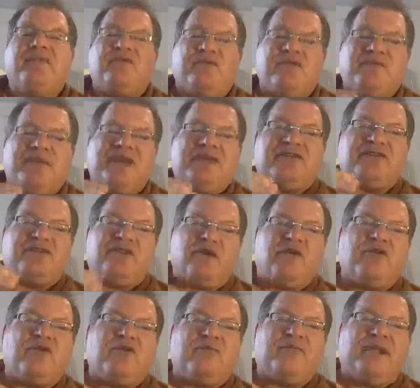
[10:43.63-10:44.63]
would be your
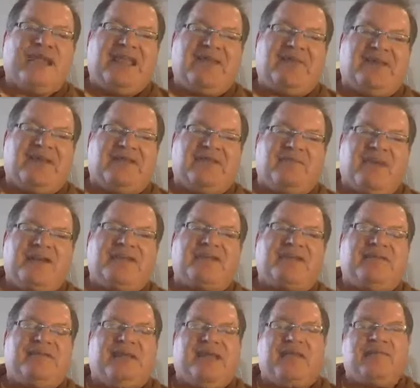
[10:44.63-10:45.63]
total payment,
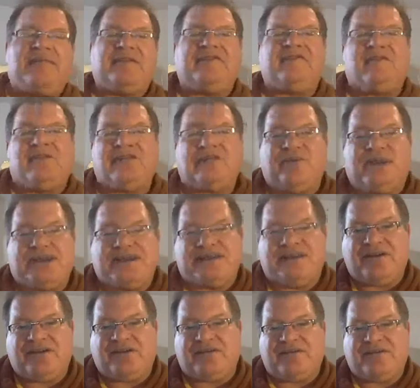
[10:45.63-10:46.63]
monthly payment for the rent
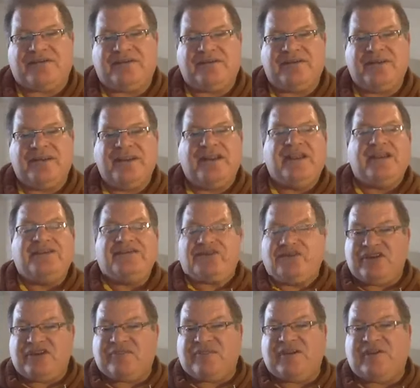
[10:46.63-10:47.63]
own.
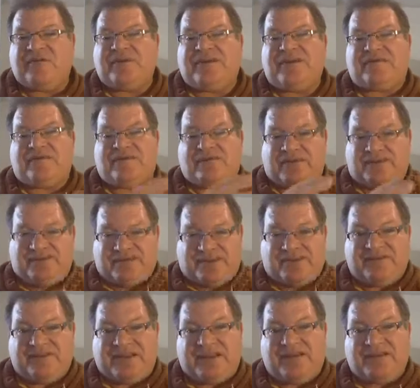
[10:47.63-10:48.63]
So you come in with it with
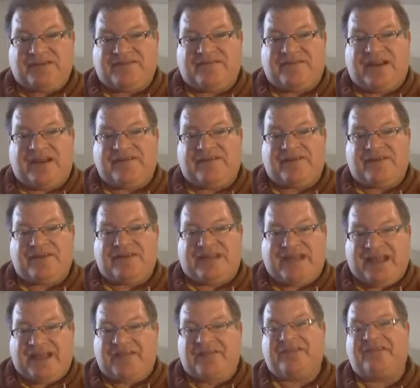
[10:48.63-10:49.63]
$7,500
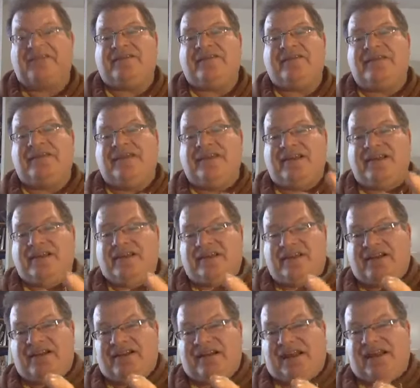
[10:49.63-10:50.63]
down.
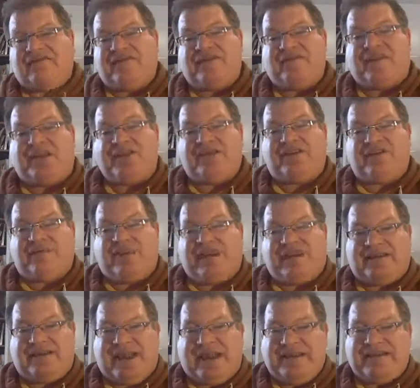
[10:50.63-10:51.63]
Every month you
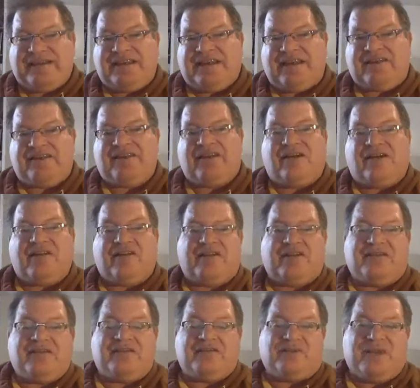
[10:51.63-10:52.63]
make
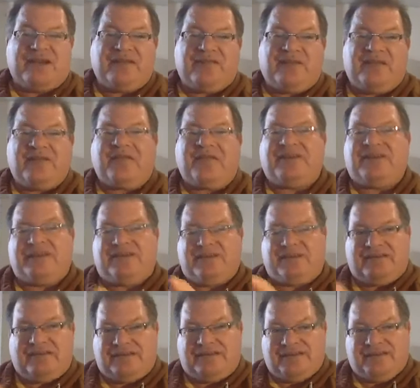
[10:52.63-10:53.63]
$1,800 rent payment
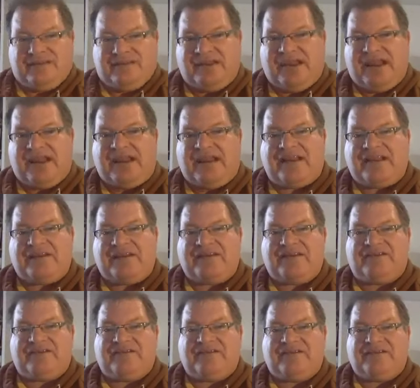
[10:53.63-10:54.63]

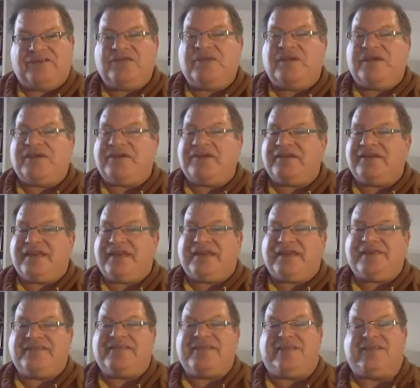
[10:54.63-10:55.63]
and
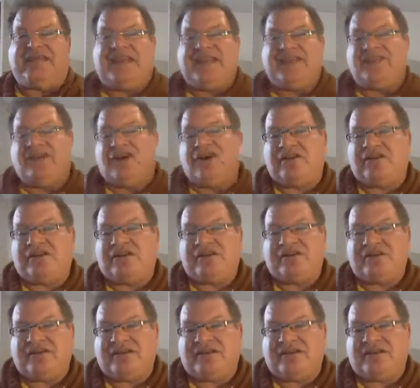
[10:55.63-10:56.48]
$278